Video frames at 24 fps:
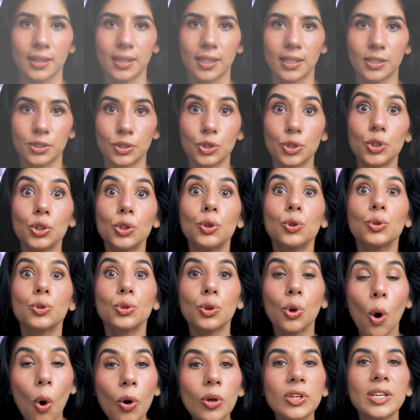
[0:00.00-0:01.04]
tell if it's me
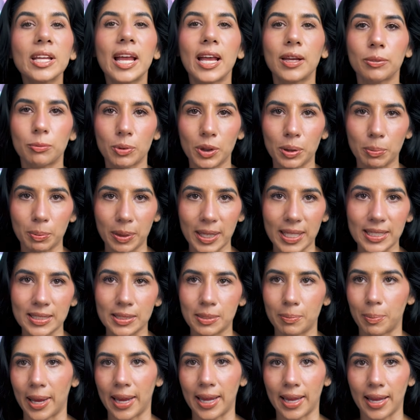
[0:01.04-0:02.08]
or if it's an AI,
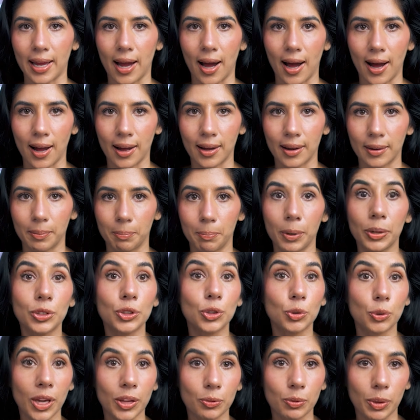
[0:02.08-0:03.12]
but a person
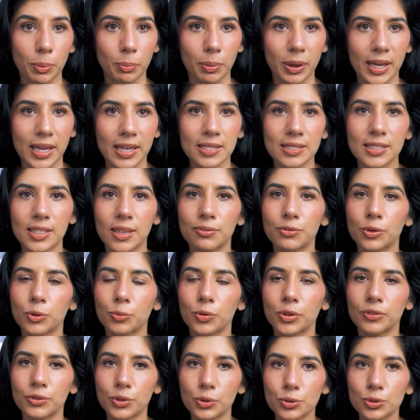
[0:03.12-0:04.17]
who is not like
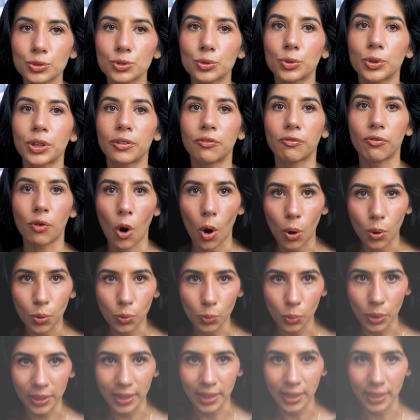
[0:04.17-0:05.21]
watching me every day
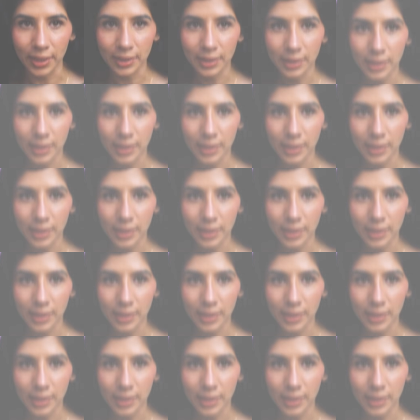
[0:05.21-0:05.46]
might not be